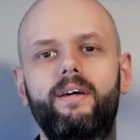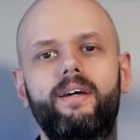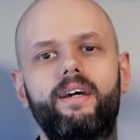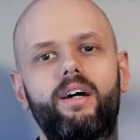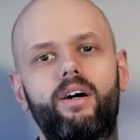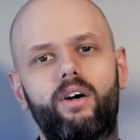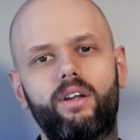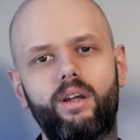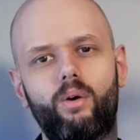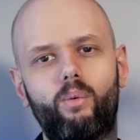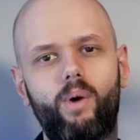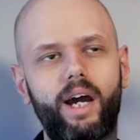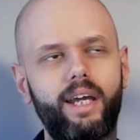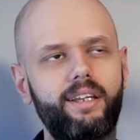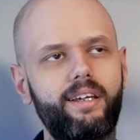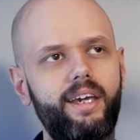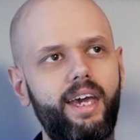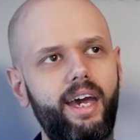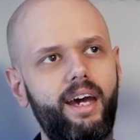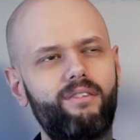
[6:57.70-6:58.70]
on a white
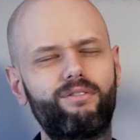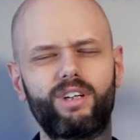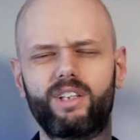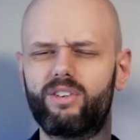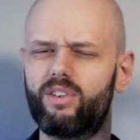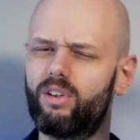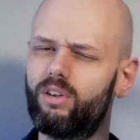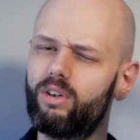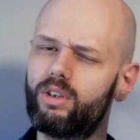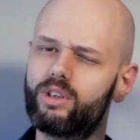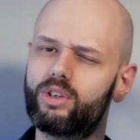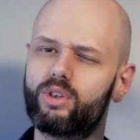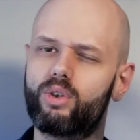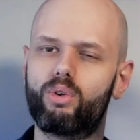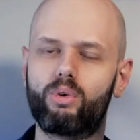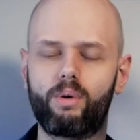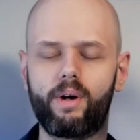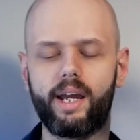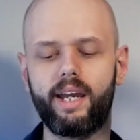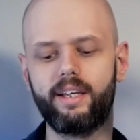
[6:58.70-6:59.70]
canvas. It looks
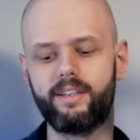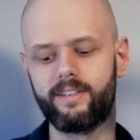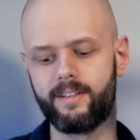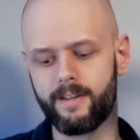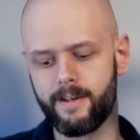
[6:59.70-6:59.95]
great.